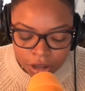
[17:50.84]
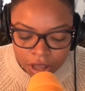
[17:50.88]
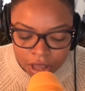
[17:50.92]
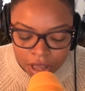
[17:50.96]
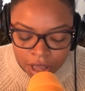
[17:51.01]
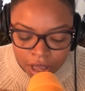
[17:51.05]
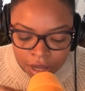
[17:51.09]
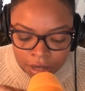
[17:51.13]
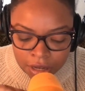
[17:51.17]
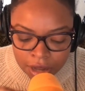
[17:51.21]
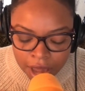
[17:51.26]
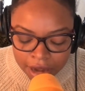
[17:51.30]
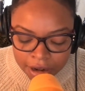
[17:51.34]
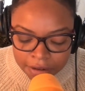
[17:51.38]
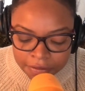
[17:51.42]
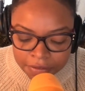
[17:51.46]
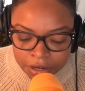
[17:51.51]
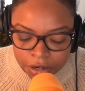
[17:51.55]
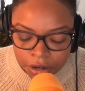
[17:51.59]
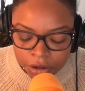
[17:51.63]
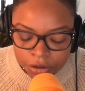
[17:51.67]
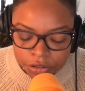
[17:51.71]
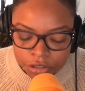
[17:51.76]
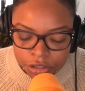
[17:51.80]
a lot of it
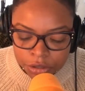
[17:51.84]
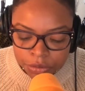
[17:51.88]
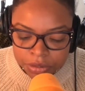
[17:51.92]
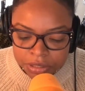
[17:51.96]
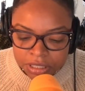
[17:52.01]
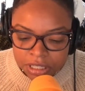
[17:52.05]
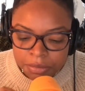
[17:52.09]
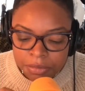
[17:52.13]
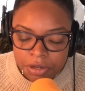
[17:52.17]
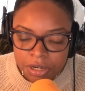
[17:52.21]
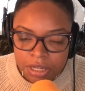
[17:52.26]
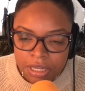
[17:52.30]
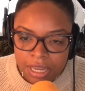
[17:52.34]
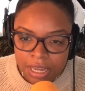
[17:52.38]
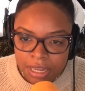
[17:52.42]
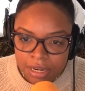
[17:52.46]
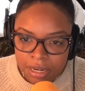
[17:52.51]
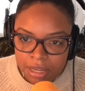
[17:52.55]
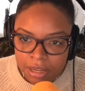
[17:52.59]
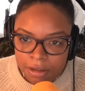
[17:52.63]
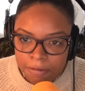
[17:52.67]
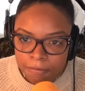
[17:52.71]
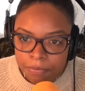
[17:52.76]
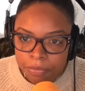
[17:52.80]
also is
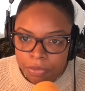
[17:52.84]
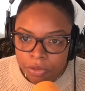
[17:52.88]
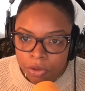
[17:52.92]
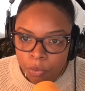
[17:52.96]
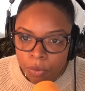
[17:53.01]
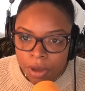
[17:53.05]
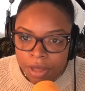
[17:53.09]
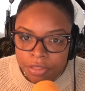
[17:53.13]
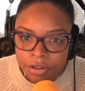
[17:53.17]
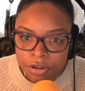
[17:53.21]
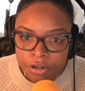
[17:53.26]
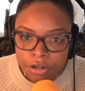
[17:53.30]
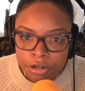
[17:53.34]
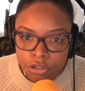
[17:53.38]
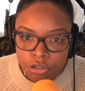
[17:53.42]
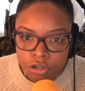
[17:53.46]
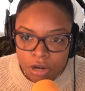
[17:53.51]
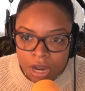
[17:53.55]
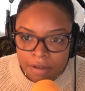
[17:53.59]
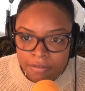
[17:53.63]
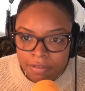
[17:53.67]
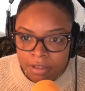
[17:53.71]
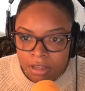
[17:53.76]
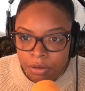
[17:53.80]
communicating, whether you're
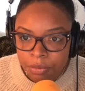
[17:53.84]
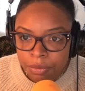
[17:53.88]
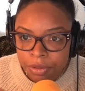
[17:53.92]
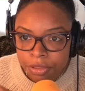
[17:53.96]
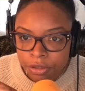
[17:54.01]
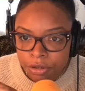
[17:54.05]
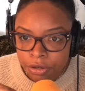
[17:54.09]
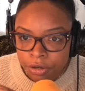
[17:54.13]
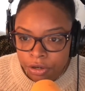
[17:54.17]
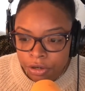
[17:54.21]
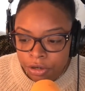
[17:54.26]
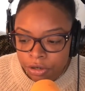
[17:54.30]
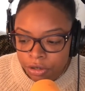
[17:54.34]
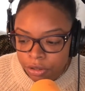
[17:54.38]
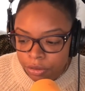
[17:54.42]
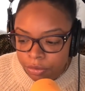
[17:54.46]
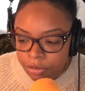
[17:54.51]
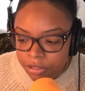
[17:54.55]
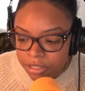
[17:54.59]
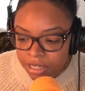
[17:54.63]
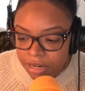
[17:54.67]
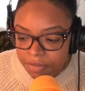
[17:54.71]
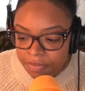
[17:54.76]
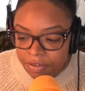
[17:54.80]
traveling with your
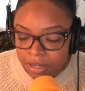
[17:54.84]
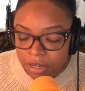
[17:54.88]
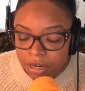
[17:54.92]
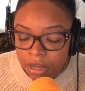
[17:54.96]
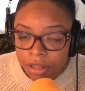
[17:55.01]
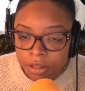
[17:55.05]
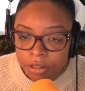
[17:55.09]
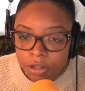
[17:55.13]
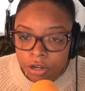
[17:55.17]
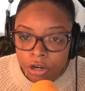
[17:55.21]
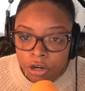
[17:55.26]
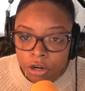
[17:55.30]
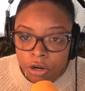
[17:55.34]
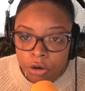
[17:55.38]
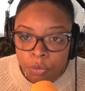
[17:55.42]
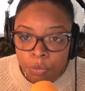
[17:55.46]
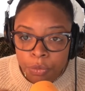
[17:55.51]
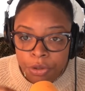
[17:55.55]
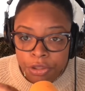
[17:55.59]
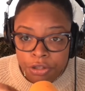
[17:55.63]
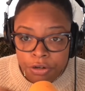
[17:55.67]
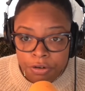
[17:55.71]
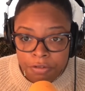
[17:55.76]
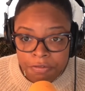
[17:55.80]
significant other,
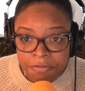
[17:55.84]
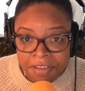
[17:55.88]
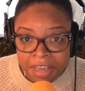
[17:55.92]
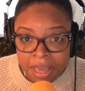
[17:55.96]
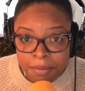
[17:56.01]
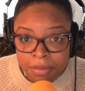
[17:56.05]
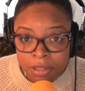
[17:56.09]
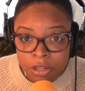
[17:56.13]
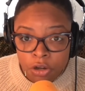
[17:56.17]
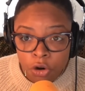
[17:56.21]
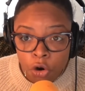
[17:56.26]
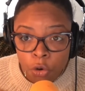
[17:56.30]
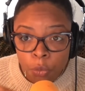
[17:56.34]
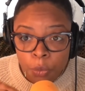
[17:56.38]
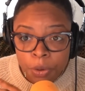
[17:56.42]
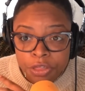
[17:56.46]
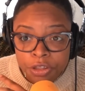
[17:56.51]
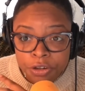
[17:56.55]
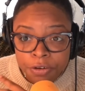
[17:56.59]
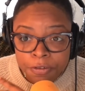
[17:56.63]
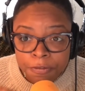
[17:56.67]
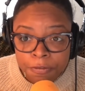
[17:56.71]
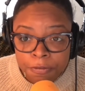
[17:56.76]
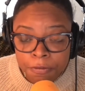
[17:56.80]
with your family, or with
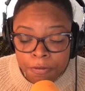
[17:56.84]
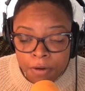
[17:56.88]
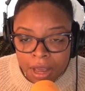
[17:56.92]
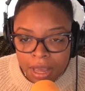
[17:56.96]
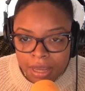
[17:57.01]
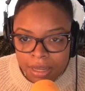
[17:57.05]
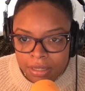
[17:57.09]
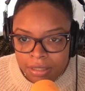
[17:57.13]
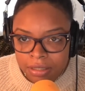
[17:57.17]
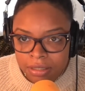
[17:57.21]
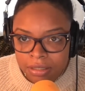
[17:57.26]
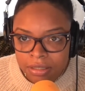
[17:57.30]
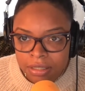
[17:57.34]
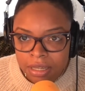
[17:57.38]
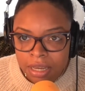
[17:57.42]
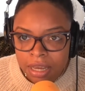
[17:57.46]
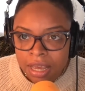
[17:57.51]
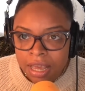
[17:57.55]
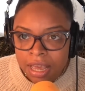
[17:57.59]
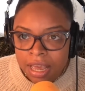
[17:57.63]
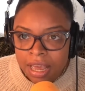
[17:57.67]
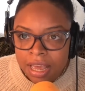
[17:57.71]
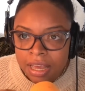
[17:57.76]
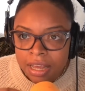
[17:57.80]
your friends,
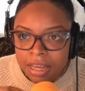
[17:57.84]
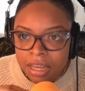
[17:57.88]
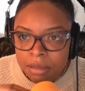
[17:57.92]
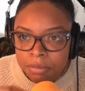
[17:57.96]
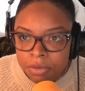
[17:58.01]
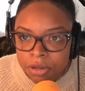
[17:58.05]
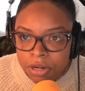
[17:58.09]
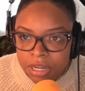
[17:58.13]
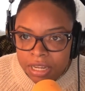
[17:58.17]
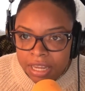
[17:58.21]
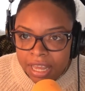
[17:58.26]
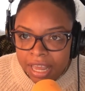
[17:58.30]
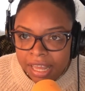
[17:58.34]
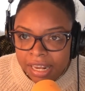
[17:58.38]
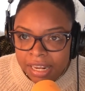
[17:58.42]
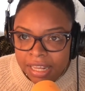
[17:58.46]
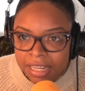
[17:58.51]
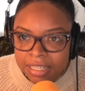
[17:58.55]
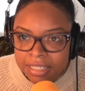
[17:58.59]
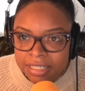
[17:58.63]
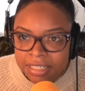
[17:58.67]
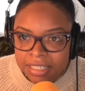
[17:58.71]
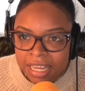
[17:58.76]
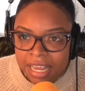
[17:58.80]
communicating
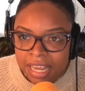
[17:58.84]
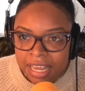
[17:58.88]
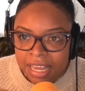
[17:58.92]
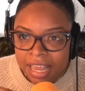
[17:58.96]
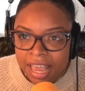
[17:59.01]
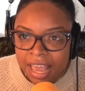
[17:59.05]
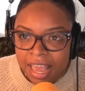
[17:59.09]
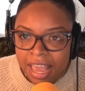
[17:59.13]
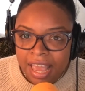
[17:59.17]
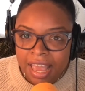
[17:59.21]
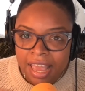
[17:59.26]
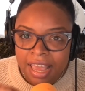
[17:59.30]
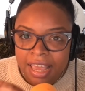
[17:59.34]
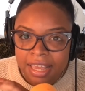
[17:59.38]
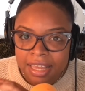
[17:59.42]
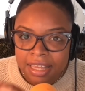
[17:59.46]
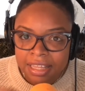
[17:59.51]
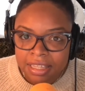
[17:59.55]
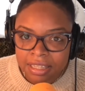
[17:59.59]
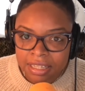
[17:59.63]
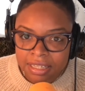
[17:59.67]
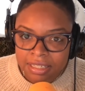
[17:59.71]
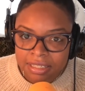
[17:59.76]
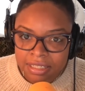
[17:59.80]
and saying, hey,
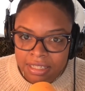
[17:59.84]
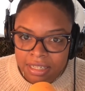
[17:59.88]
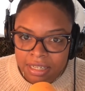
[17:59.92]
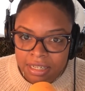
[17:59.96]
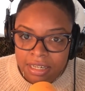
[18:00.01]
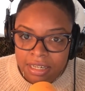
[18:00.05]
listen,